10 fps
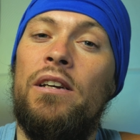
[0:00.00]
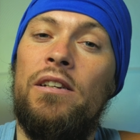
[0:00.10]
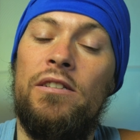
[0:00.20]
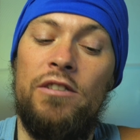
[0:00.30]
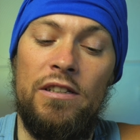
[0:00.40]

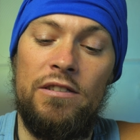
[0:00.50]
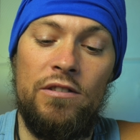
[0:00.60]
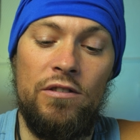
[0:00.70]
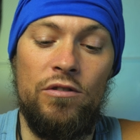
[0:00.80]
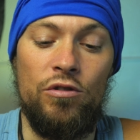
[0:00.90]
just
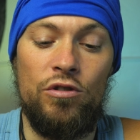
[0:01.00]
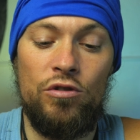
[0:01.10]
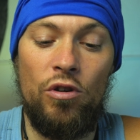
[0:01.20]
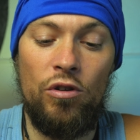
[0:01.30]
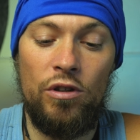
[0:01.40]
your
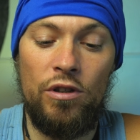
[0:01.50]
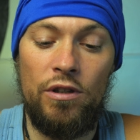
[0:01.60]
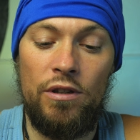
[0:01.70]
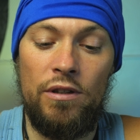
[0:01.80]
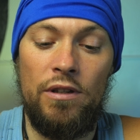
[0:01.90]
stock
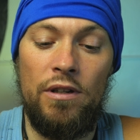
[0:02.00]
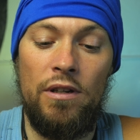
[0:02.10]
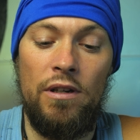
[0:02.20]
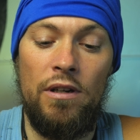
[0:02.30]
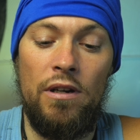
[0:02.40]

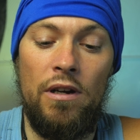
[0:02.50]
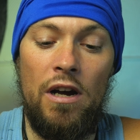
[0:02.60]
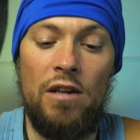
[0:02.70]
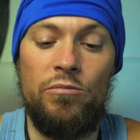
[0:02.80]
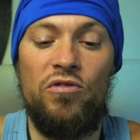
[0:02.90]

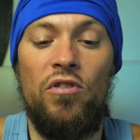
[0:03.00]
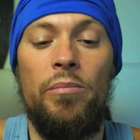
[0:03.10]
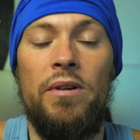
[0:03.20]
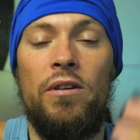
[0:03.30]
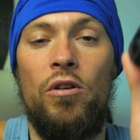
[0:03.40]

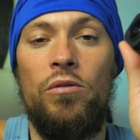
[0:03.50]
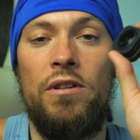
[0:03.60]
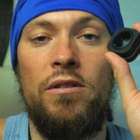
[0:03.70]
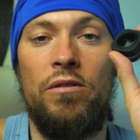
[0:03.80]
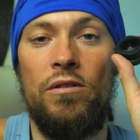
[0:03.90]
hydrophobic
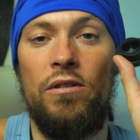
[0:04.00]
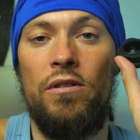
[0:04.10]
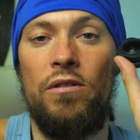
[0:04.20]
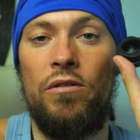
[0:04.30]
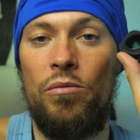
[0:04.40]
coating on
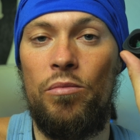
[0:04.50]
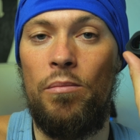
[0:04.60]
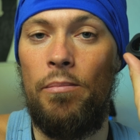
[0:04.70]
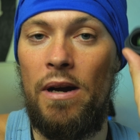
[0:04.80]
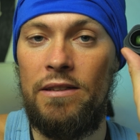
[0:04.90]
the GoPro
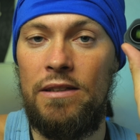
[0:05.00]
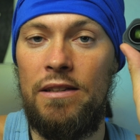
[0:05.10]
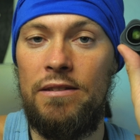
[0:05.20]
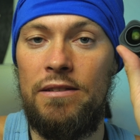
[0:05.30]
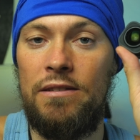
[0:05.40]
Max
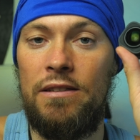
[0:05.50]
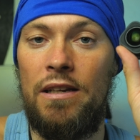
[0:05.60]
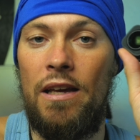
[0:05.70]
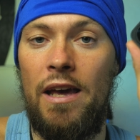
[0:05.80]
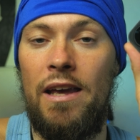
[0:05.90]
lens
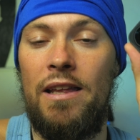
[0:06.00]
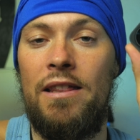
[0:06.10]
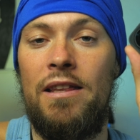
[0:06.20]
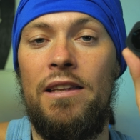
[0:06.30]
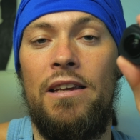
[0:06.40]

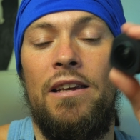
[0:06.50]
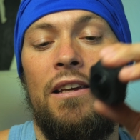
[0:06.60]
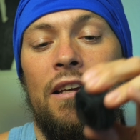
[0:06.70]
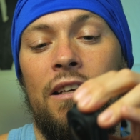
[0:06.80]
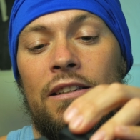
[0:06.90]
and
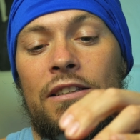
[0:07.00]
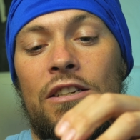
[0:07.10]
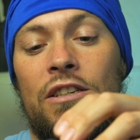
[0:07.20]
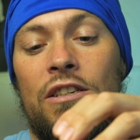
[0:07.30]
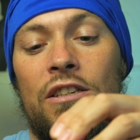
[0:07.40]

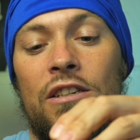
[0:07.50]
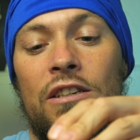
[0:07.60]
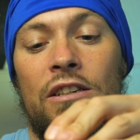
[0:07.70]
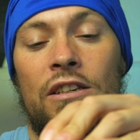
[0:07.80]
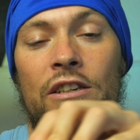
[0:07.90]
the
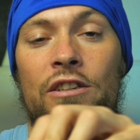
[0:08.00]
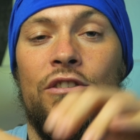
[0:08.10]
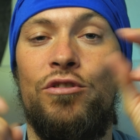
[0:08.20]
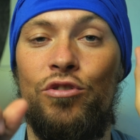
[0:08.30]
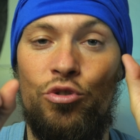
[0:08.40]

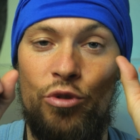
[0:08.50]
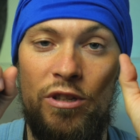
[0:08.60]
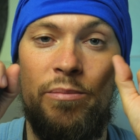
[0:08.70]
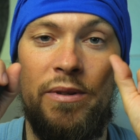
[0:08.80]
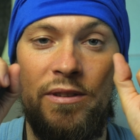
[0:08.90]

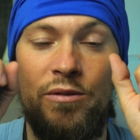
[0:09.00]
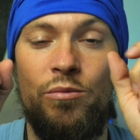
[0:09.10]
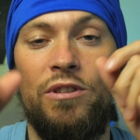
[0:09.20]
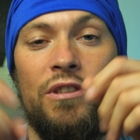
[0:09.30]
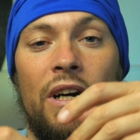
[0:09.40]
treatment
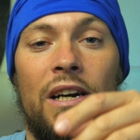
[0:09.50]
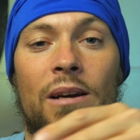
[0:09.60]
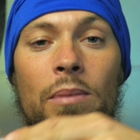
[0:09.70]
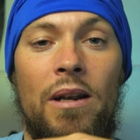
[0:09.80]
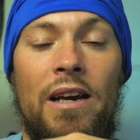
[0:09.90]
which I
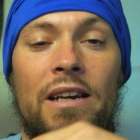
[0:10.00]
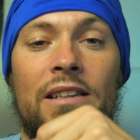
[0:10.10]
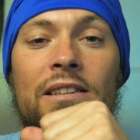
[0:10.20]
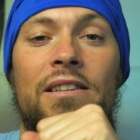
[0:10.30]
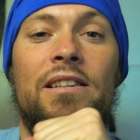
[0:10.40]
applied
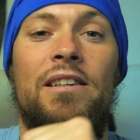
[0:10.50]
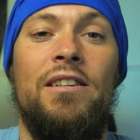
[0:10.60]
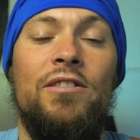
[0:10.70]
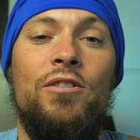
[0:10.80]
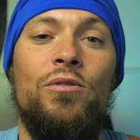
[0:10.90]

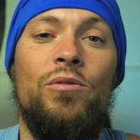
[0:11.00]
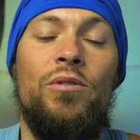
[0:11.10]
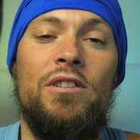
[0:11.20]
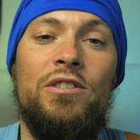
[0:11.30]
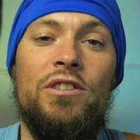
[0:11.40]
to
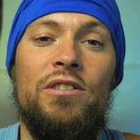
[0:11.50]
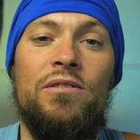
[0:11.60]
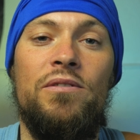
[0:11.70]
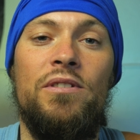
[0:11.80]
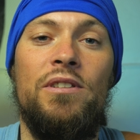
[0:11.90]
achieve
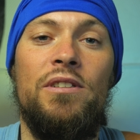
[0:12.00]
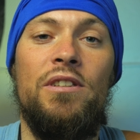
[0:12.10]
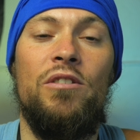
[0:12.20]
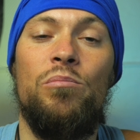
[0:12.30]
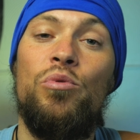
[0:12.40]
the
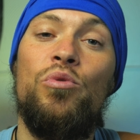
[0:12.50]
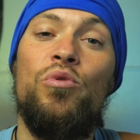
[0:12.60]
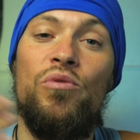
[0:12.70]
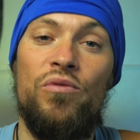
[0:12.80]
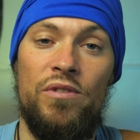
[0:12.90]

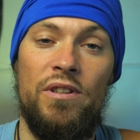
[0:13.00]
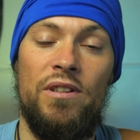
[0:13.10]
improved